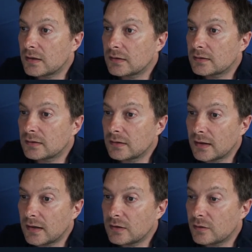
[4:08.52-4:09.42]
it
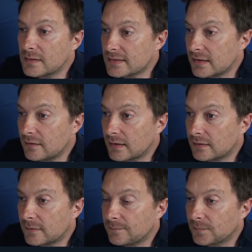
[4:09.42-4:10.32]
and you will see
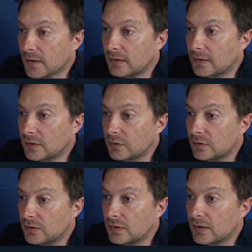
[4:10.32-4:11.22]
that
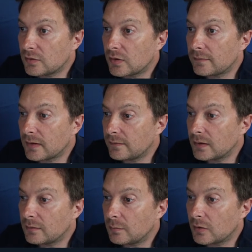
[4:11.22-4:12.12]
here you have
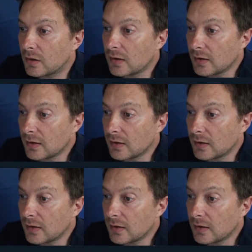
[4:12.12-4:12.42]
available